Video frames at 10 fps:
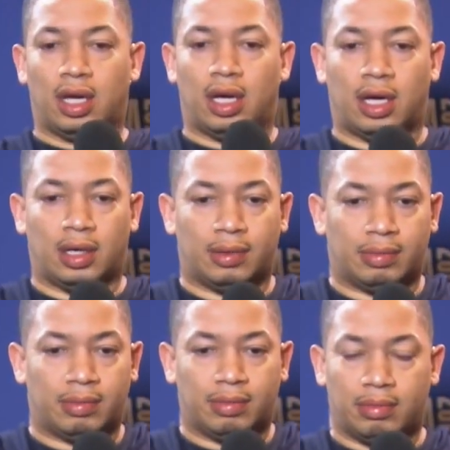
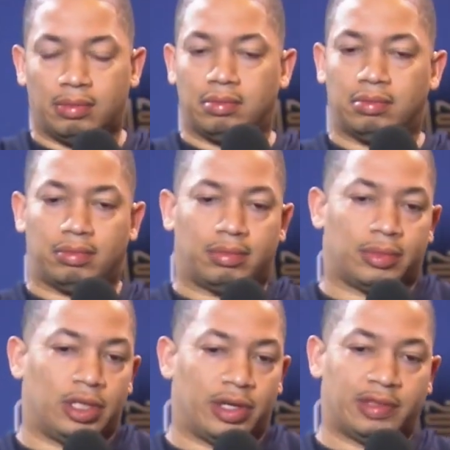
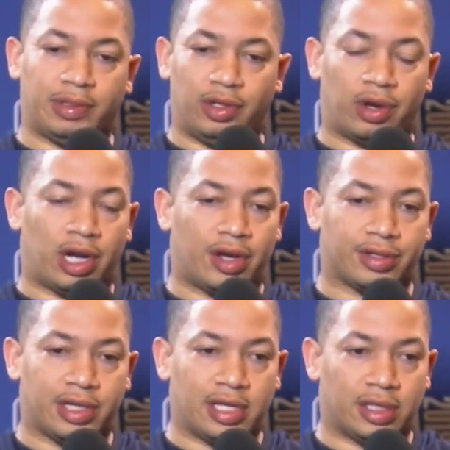You know, he's been doing it all
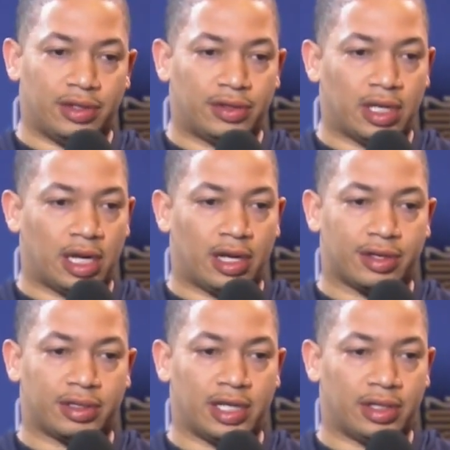season. You've seen it
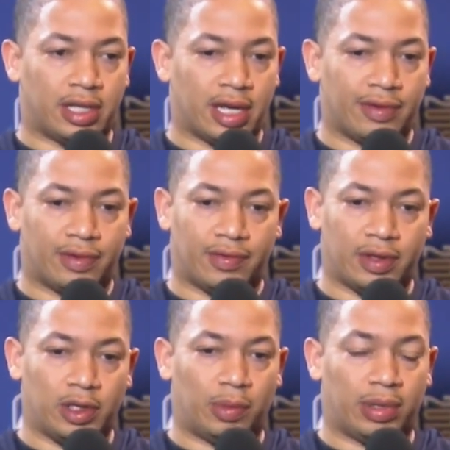all season, Dave, of,
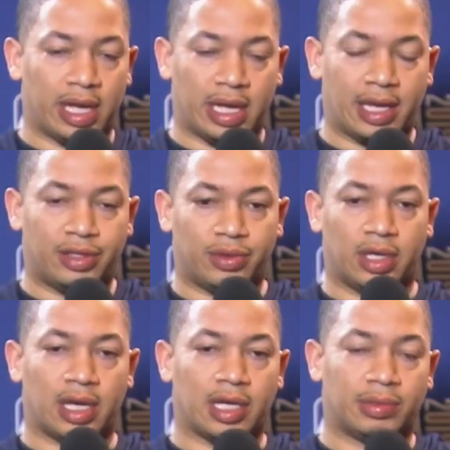playing 82
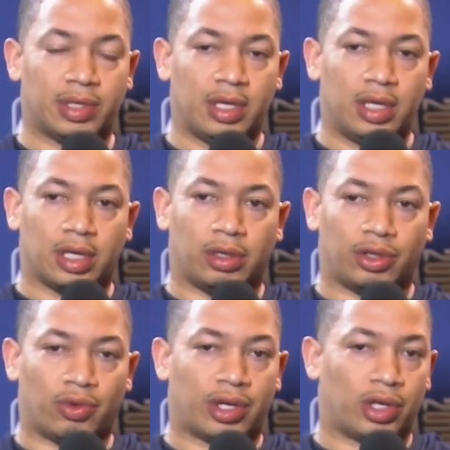games,
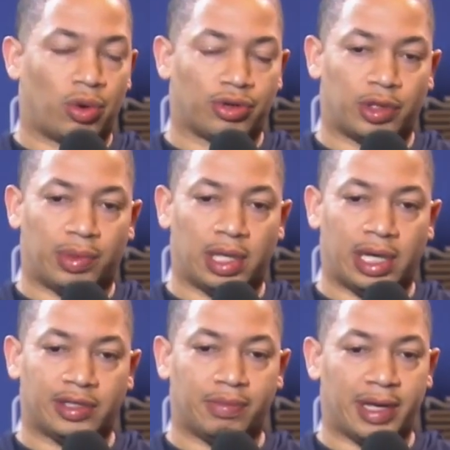throughout the course of the
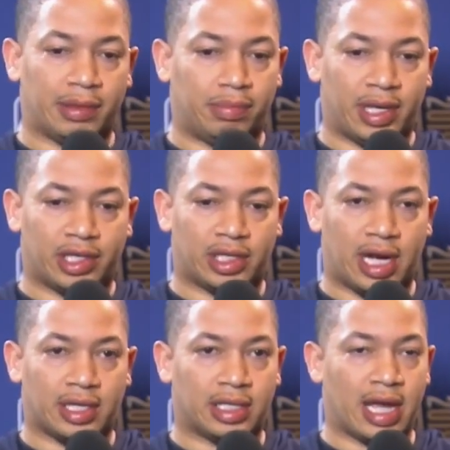playoffs, making big
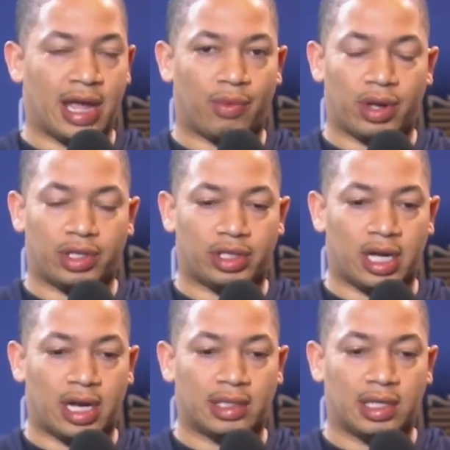shots, game-winning
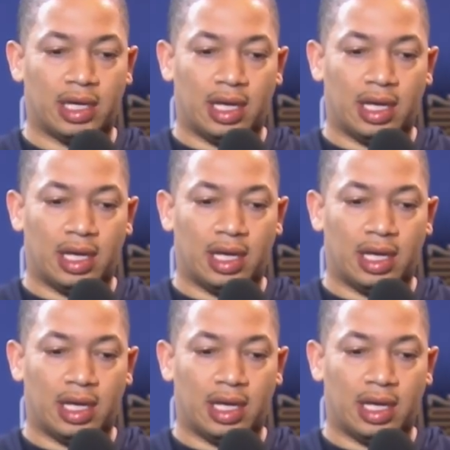shots.